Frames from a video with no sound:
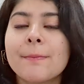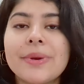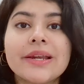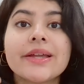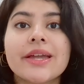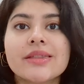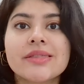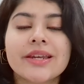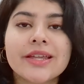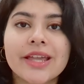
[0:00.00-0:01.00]
building and
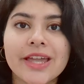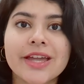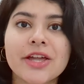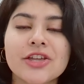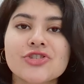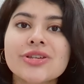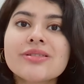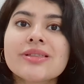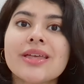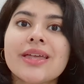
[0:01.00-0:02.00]
selling AI
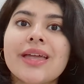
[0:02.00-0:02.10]
agents.